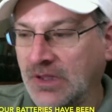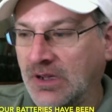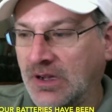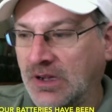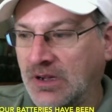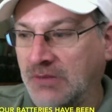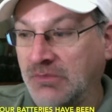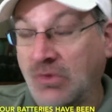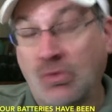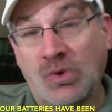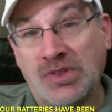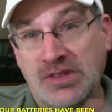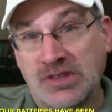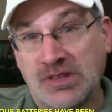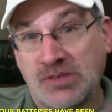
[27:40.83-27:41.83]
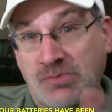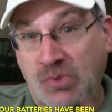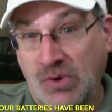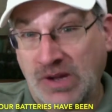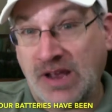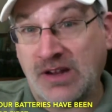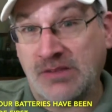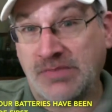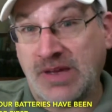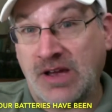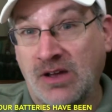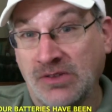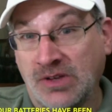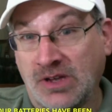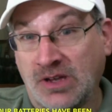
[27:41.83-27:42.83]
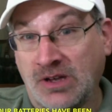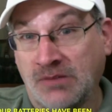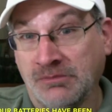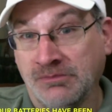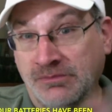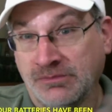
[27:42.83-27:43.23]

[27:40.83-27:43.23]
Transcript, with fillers: Um, one thing to point out about um,